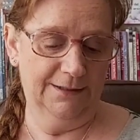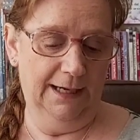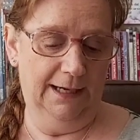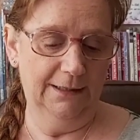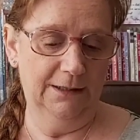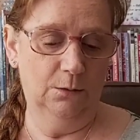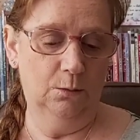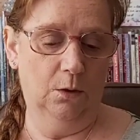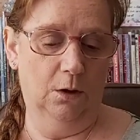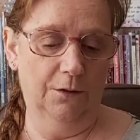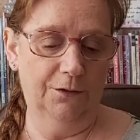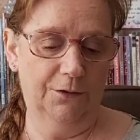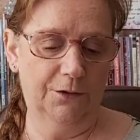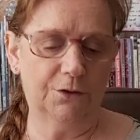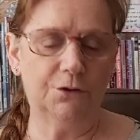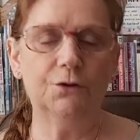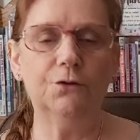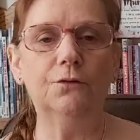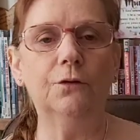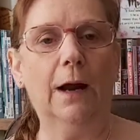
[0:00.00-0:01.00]
I tell you
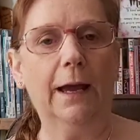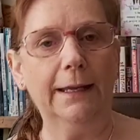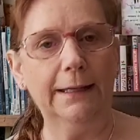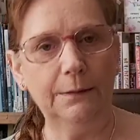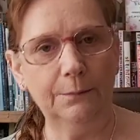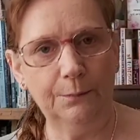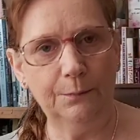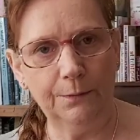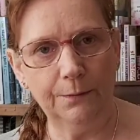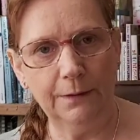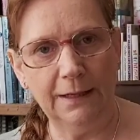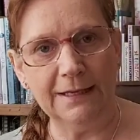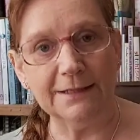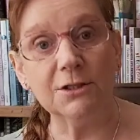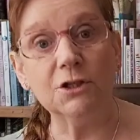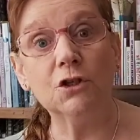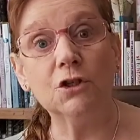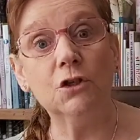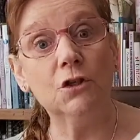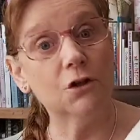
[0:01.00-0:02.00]
what, the drape,
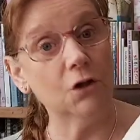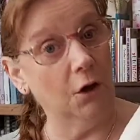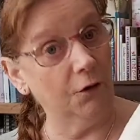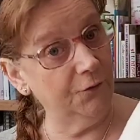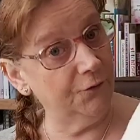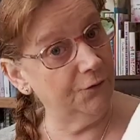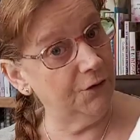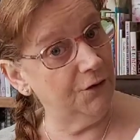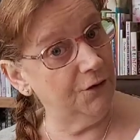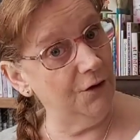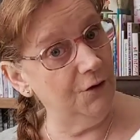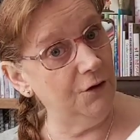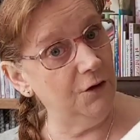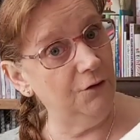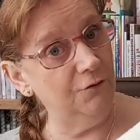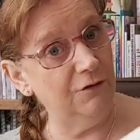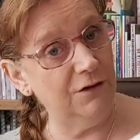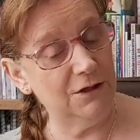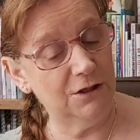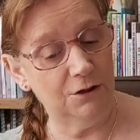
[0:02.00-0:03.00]
it's softer
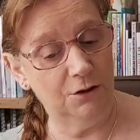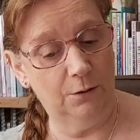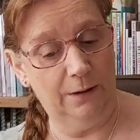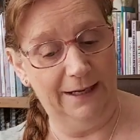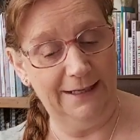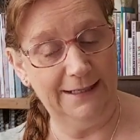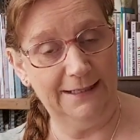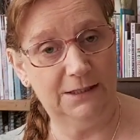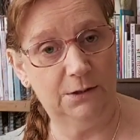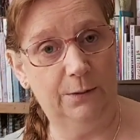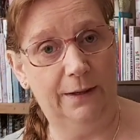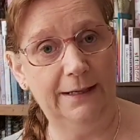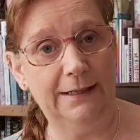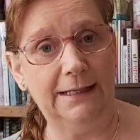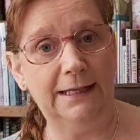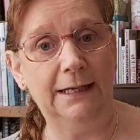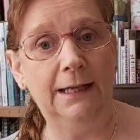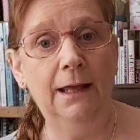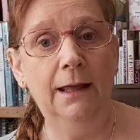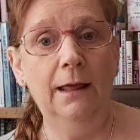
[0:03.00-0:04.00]
than the original
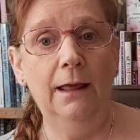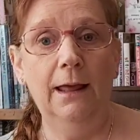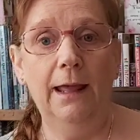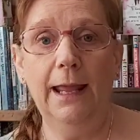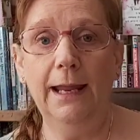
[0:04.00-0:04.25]
80-20.